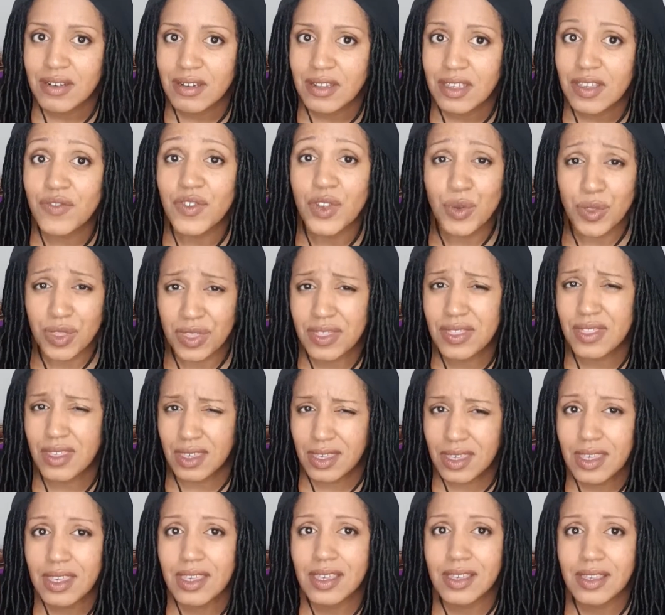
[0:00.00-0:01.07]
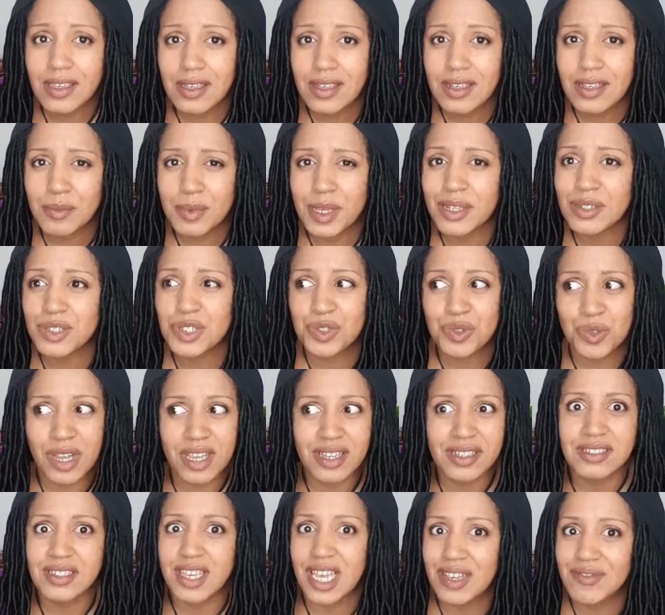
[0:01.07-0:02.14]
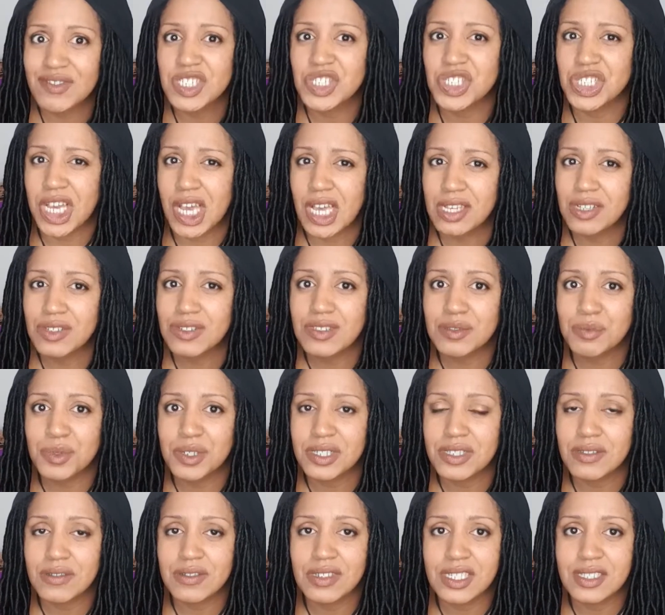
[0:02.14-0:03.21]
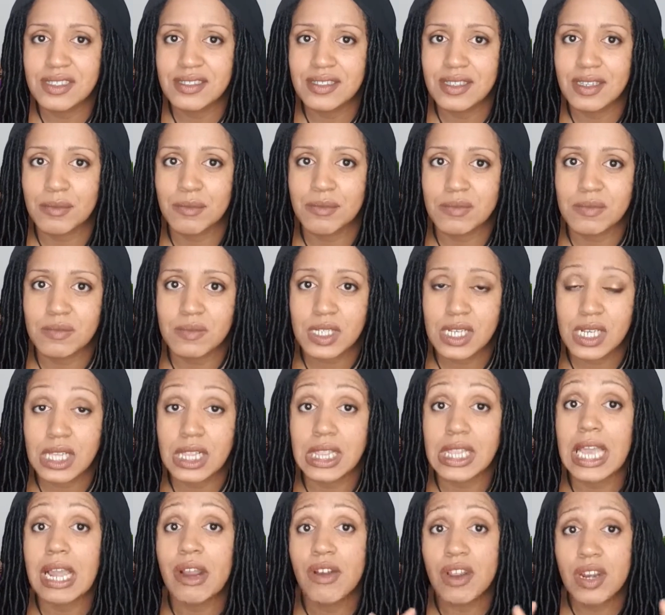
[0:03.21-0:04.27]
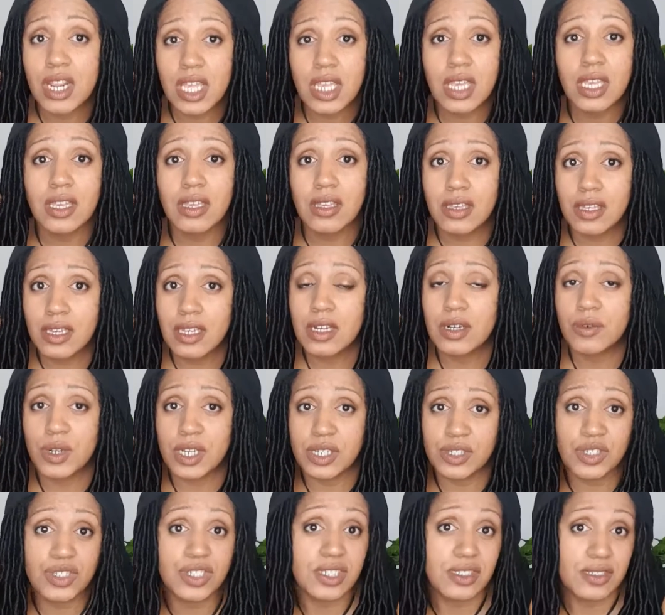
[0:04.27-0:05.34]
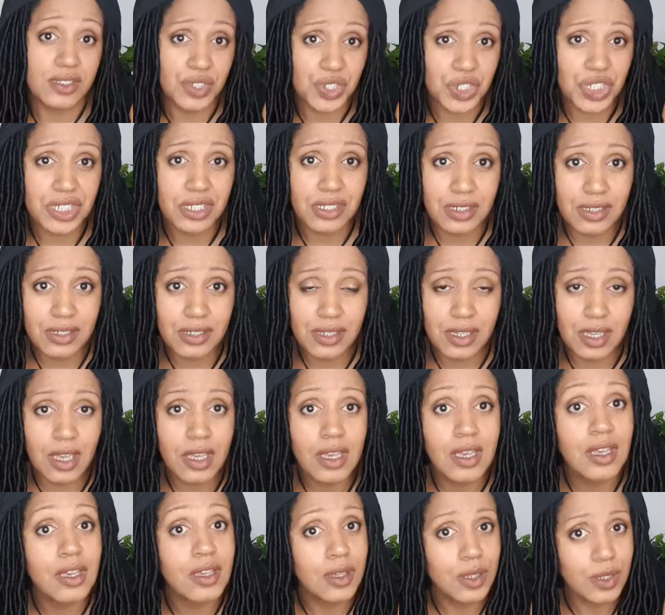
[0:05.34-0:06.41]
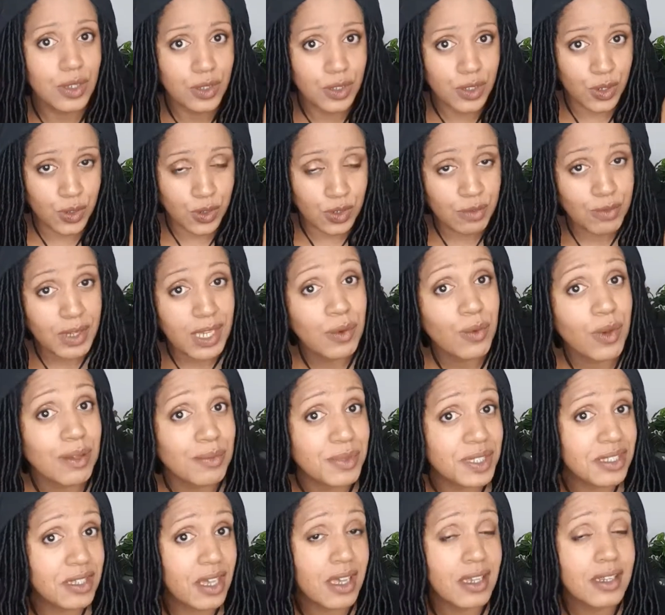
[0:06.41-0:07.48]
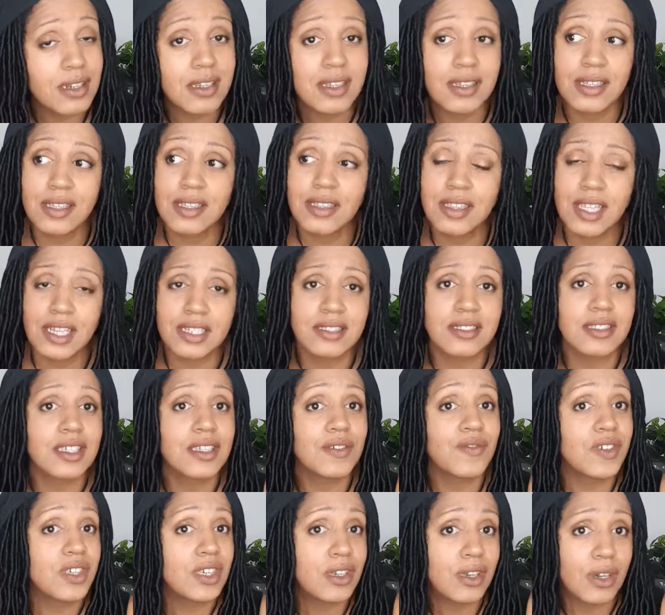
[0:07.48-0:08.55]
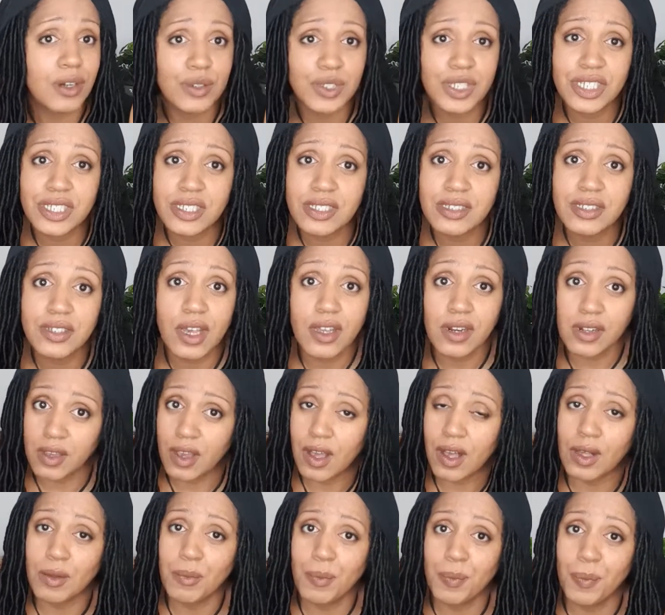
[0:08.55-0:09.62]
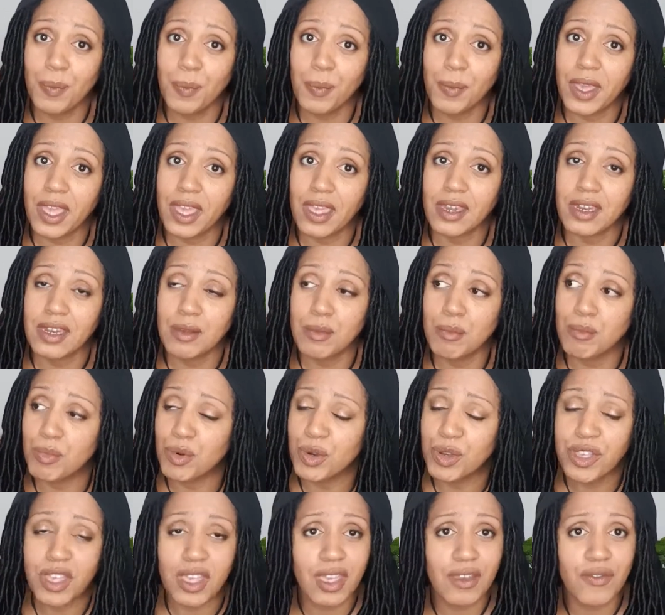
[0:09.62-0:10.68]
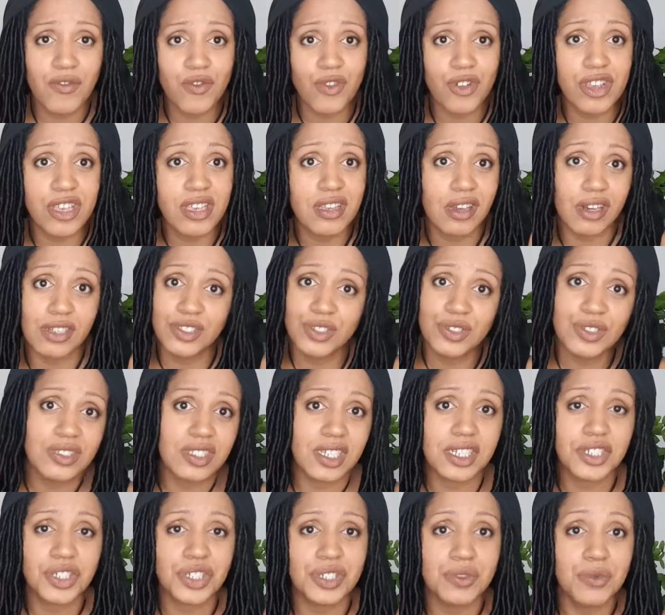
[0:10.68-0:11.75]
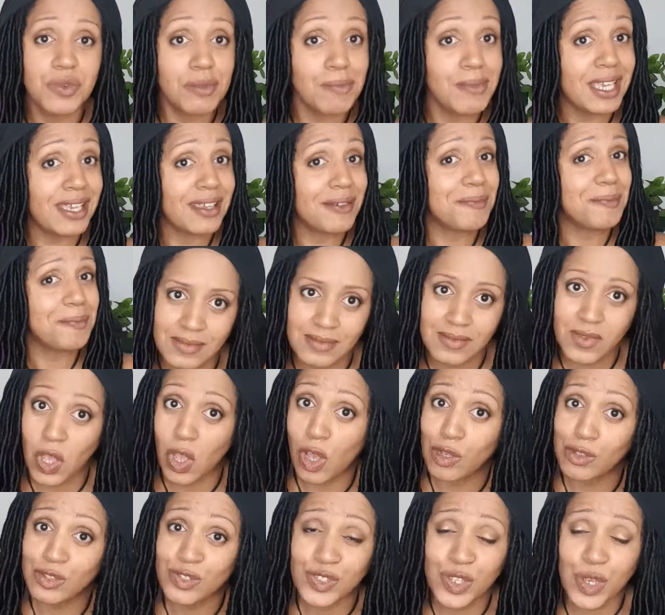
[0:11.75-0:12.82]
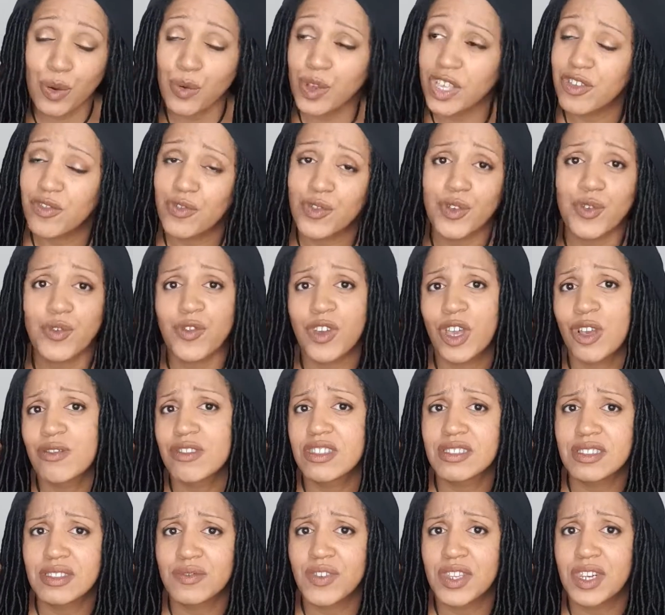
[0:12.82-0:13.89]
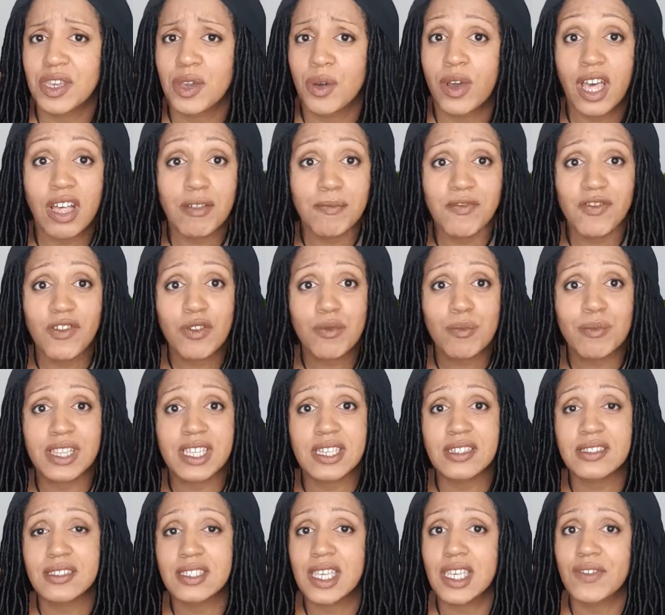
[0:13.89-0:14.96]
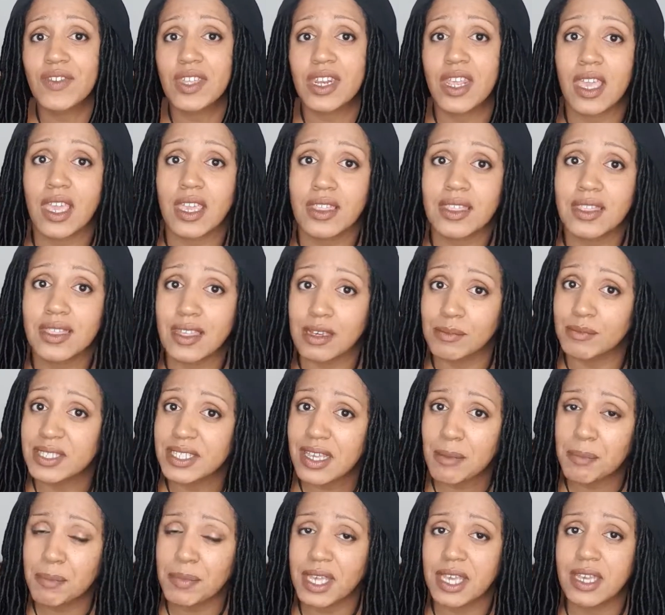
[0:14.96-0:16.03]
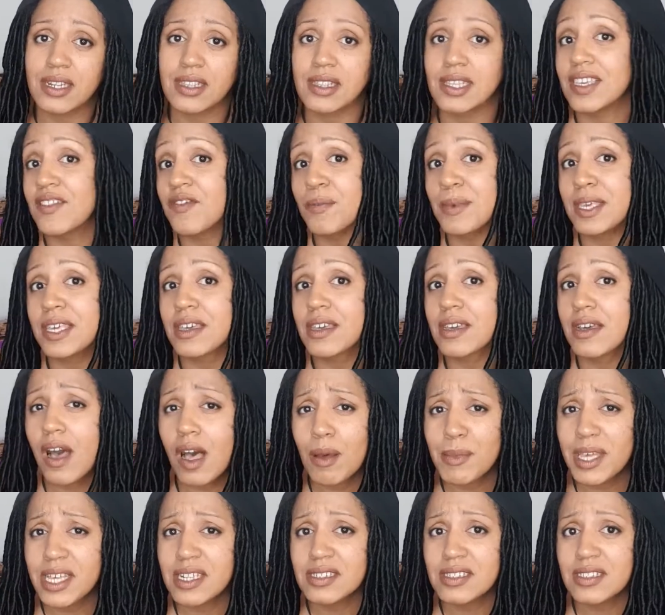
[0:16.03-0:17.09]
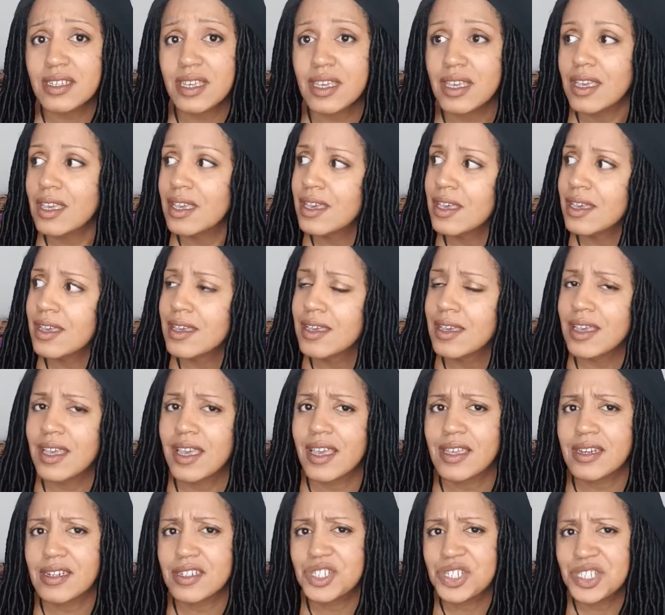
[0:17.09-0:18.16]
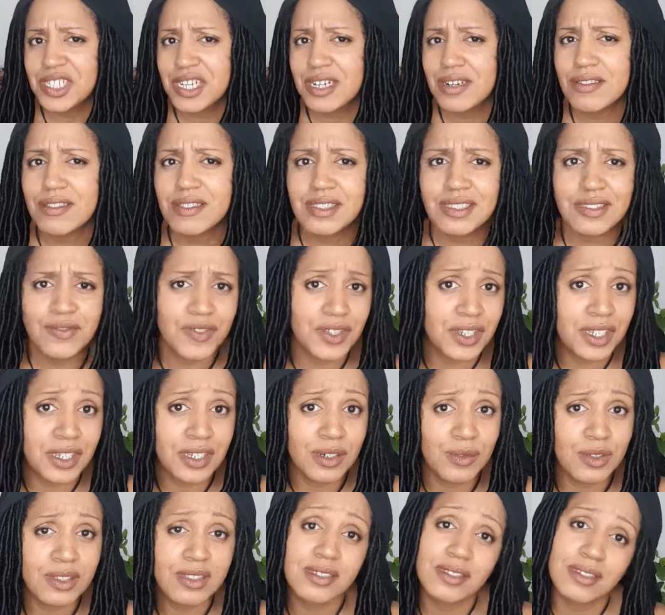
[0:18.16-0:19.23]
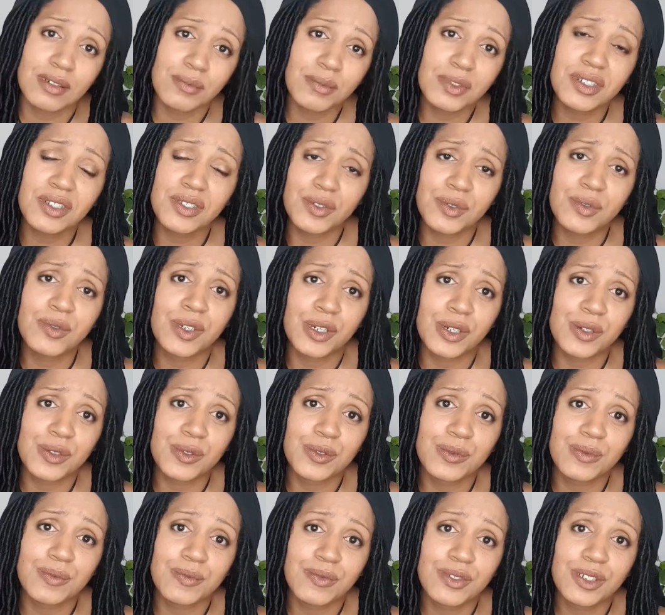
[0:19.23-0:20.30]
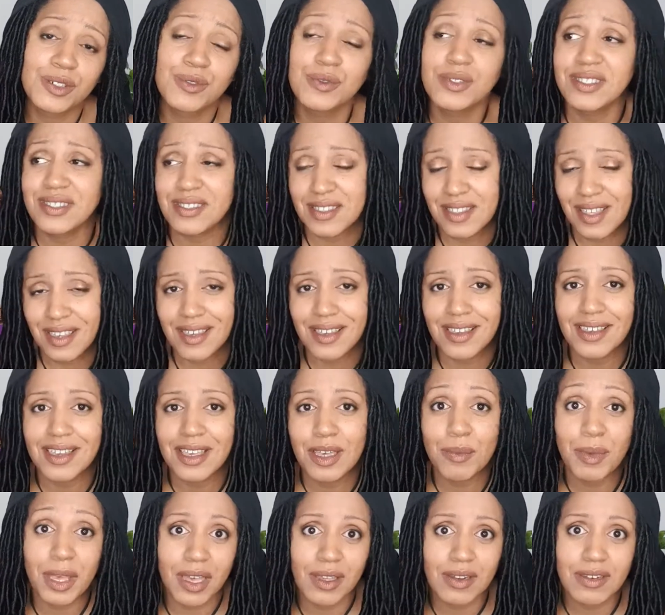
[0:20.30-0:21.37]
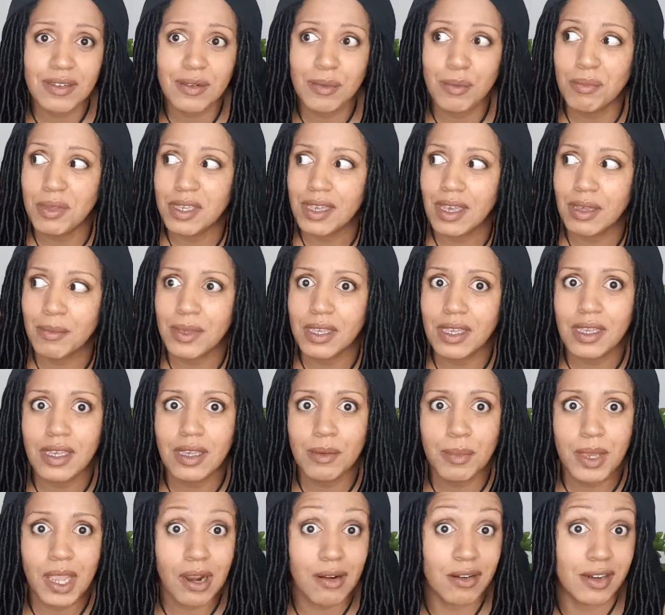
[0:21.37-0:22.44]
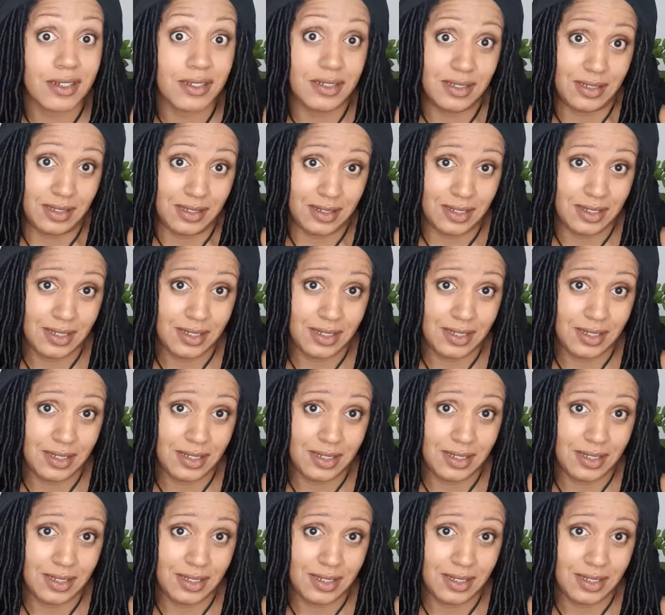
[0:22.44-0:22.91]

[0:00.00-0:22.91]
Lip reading: if you're thinking about trying to have a child but you need some clarity around your decision, go to my website, leslievcoaching.com, and book a free consultation with me. Also, if you found this video helpful, please give it a thumbs up and leave me a comment, and share this video with someone you know who is thinking about becoming a parent.